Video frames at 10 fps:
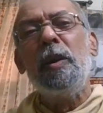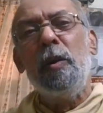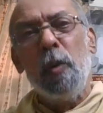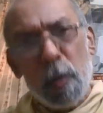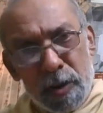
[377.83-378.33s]
the
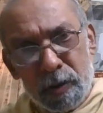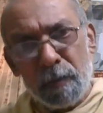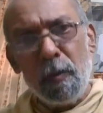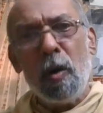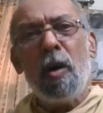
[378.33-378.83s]
glories
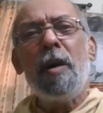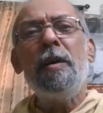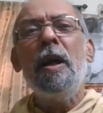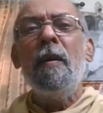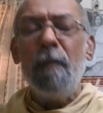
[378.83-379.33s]
of
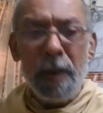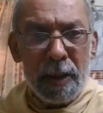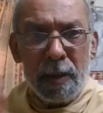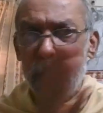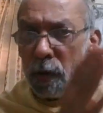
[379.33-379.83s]
god
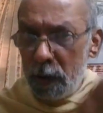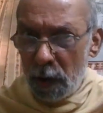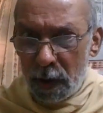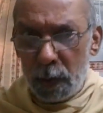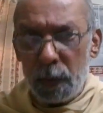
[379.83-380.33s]
where do
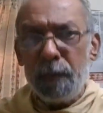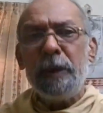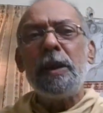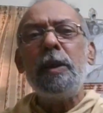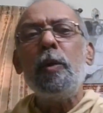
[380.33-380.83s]
you are doing
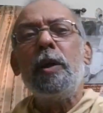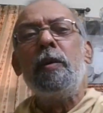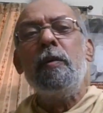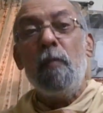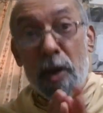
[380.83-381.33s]
whether you
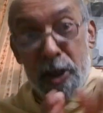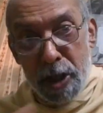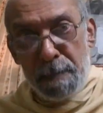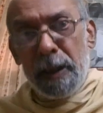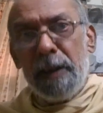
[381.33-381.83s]
are
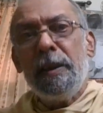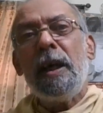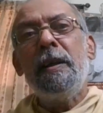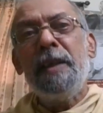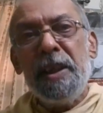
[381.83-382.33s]
worshipping the
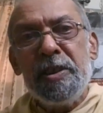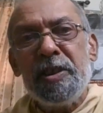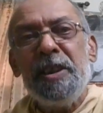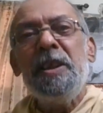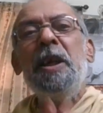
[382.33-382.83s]

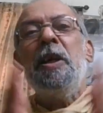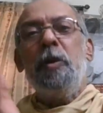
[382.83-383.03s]
deity